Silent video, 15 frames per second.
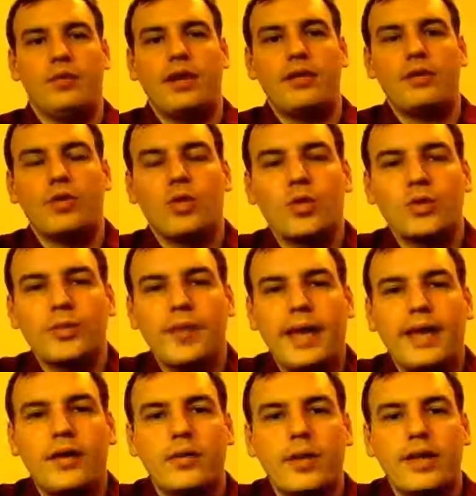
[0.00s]
rather old
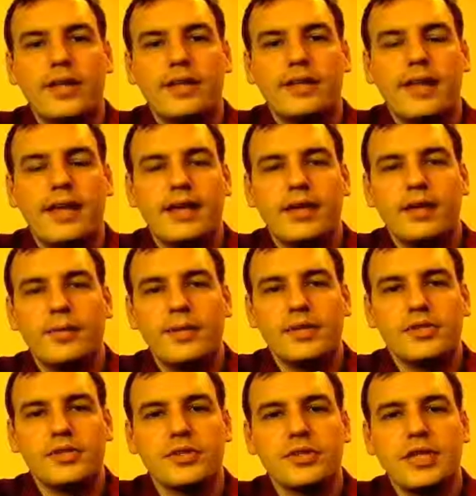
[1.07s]
man writing that
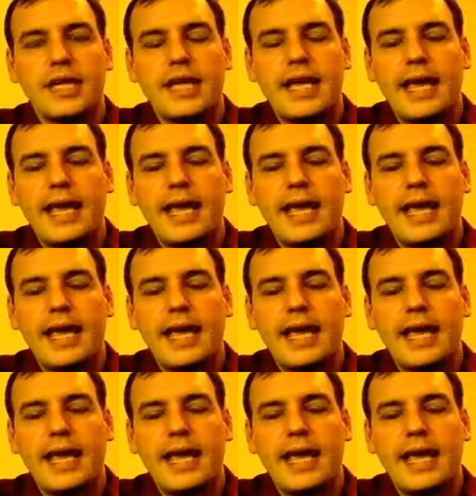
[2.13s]
epistle.